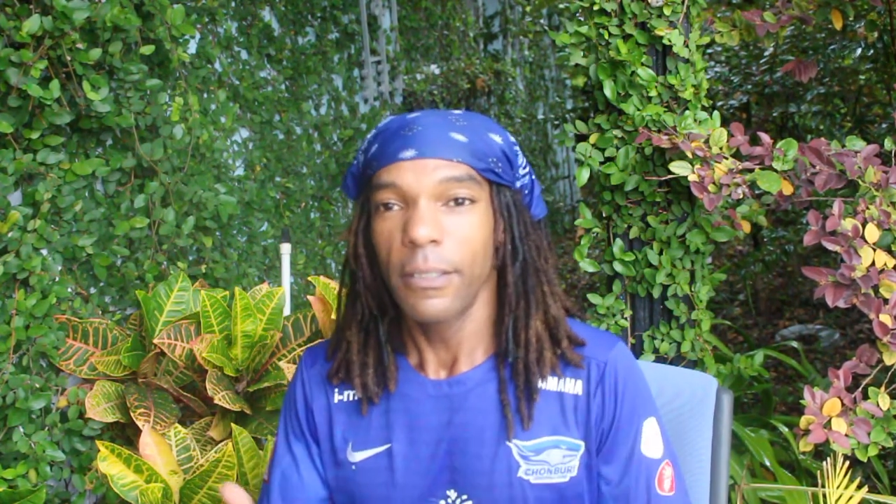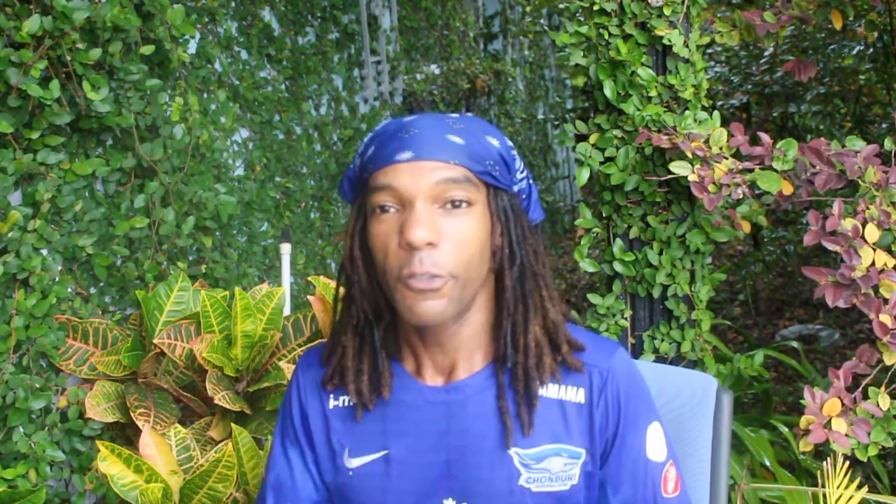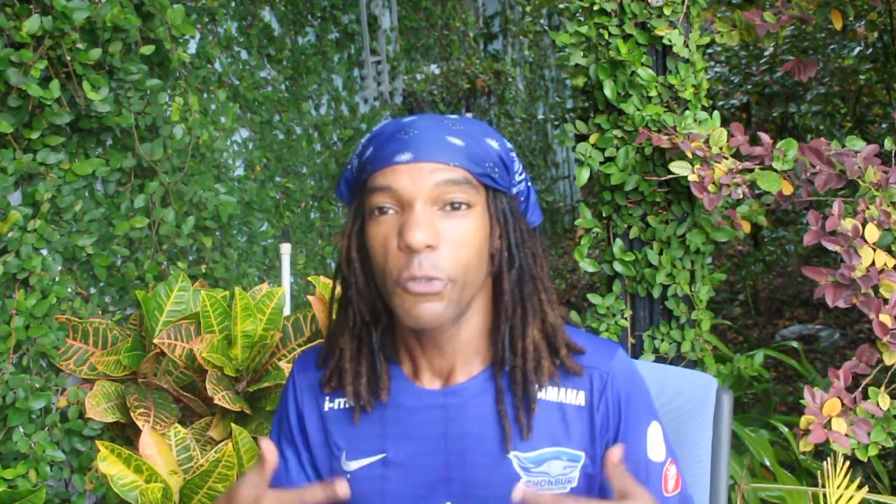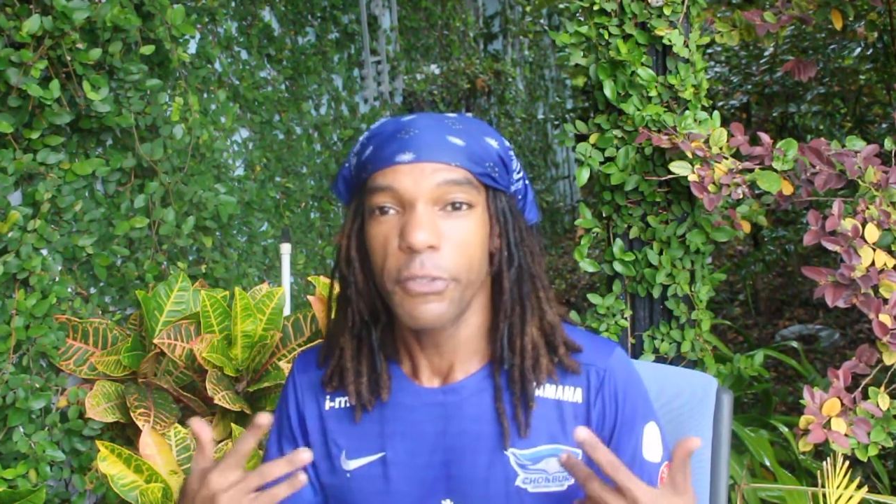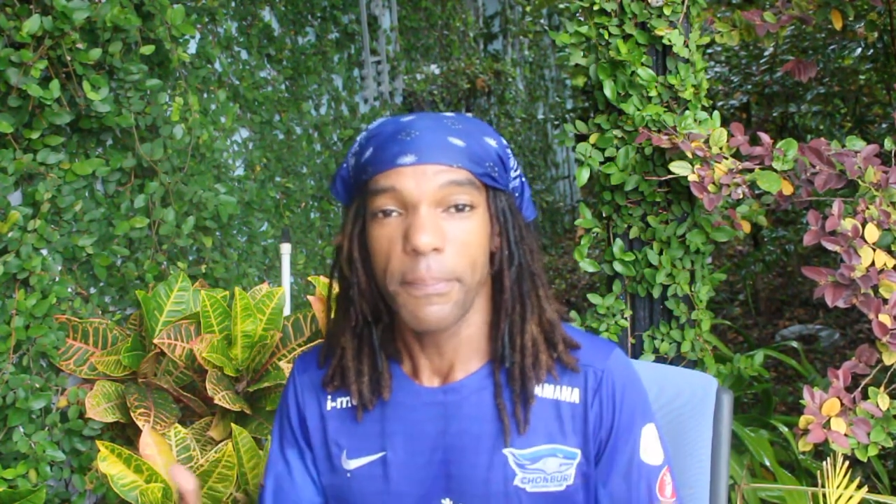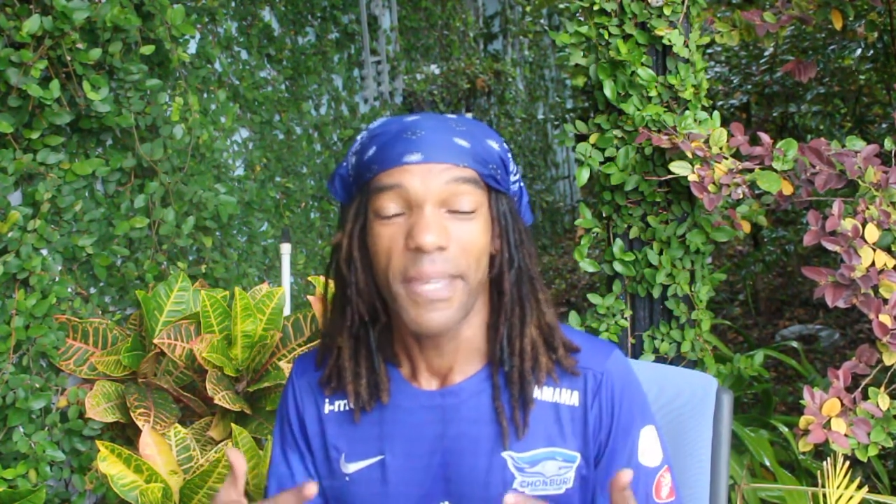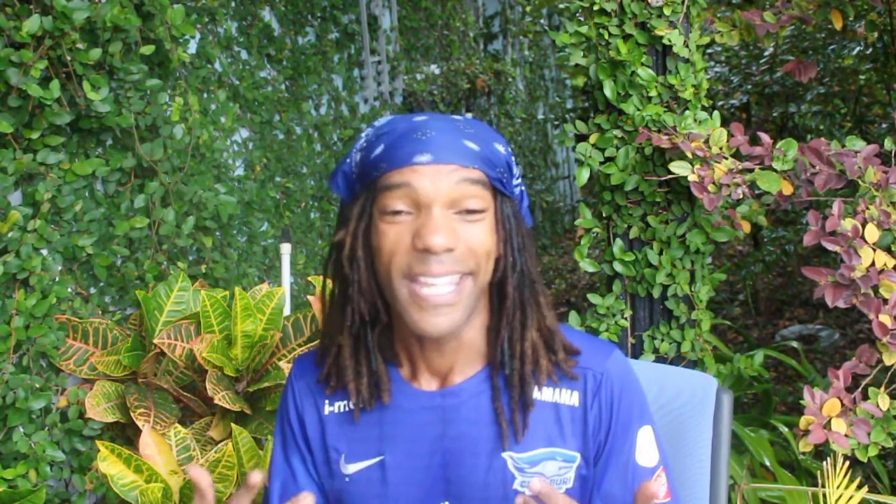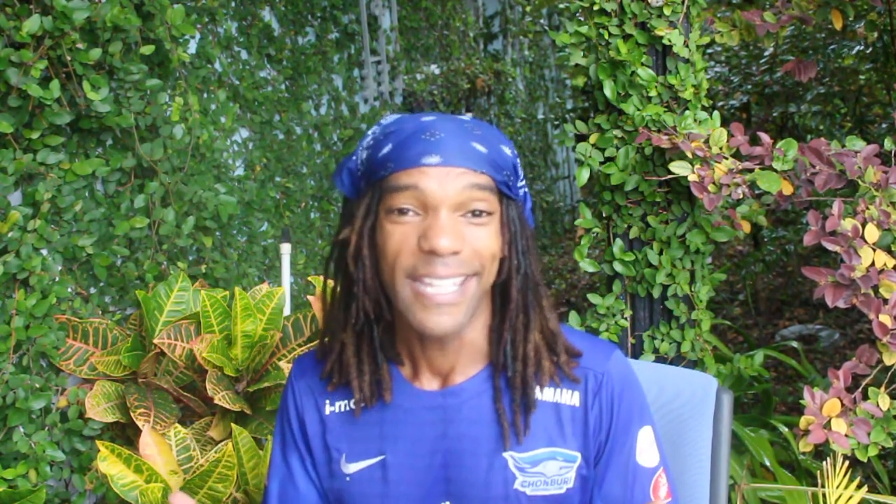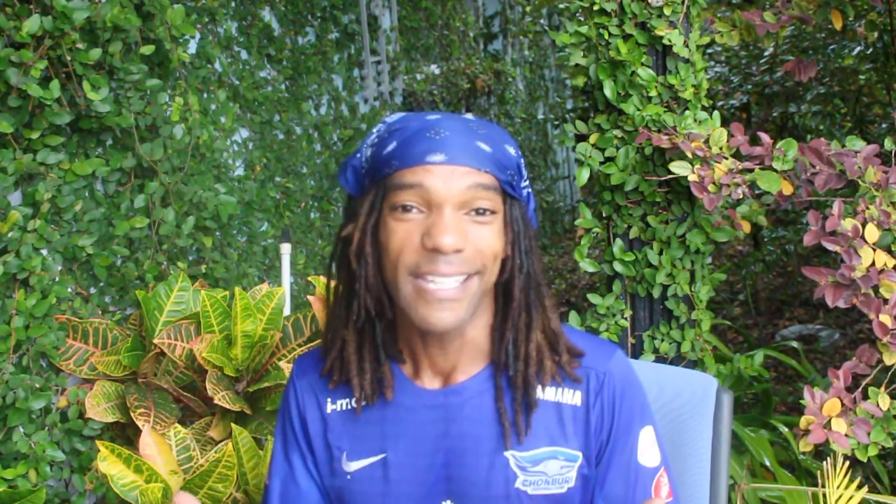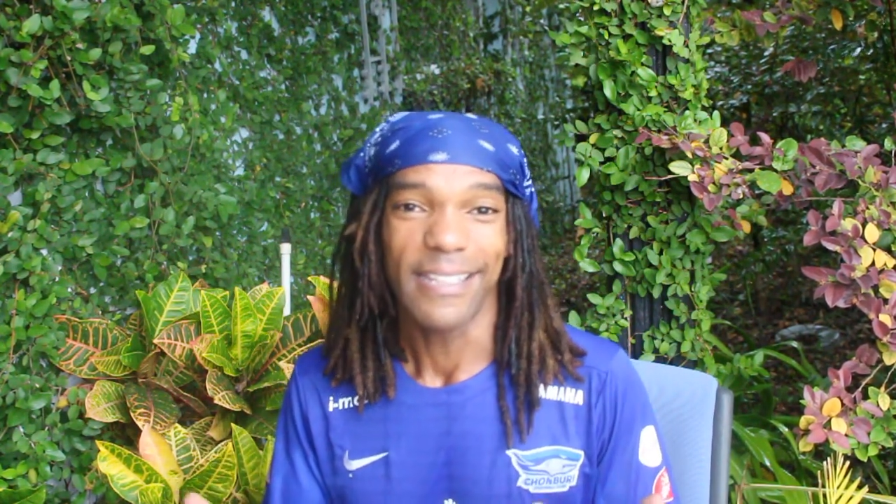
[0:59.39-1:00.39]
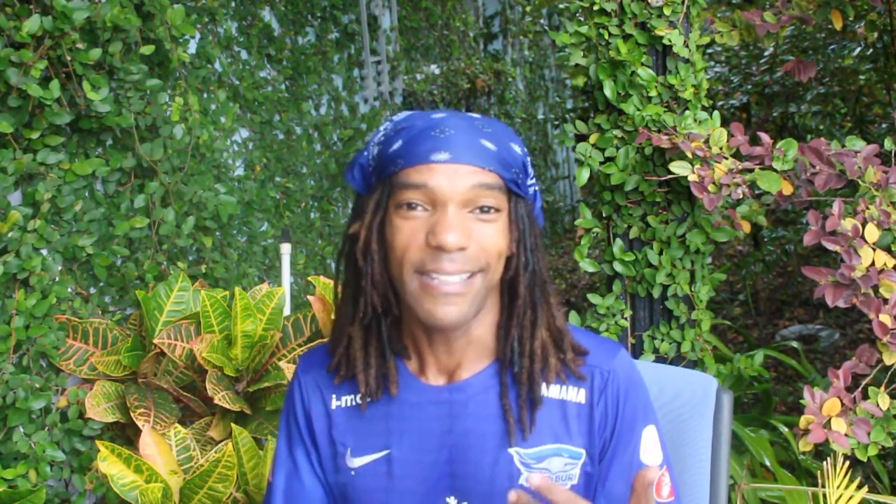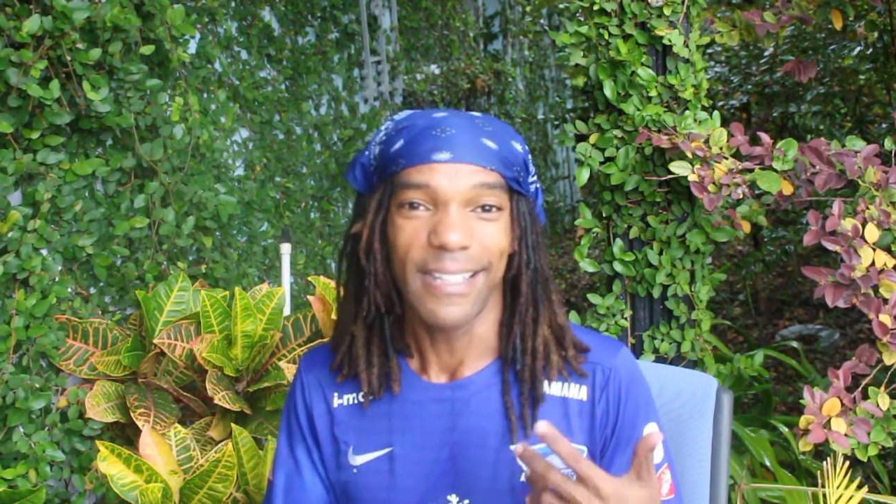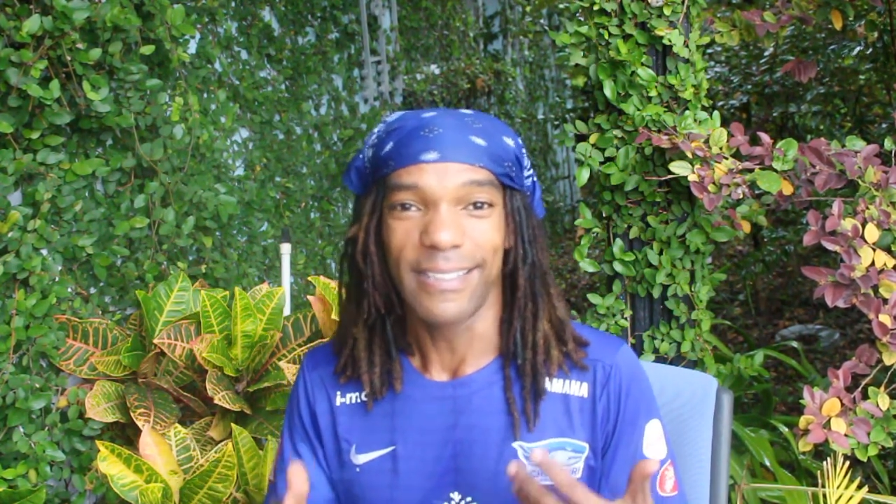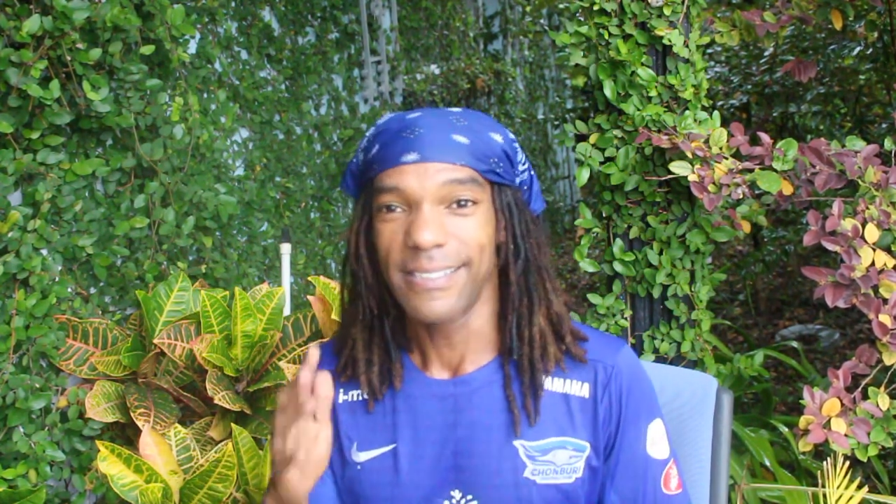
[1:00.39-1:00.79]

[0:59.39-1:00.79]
through the pain and